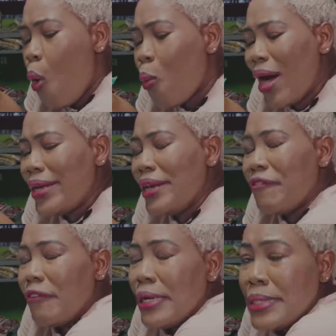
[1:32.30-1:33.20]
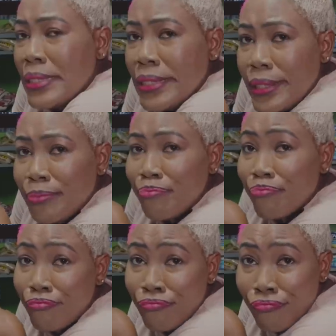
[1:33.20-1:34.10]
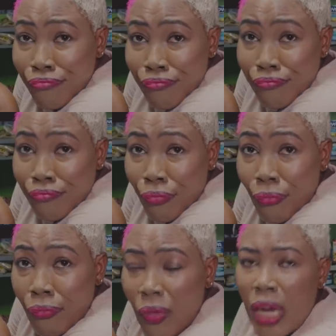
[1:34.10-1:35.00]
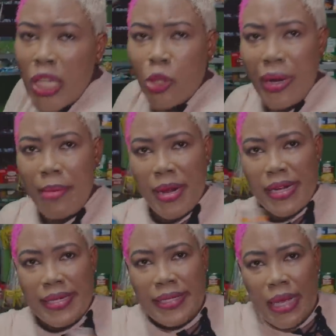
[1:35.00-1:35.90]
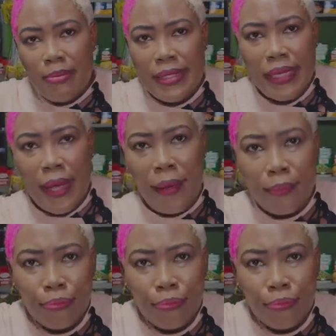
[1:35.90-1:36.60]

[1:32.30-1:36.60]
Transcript: What the difference? Mm. The two of them do the same thing.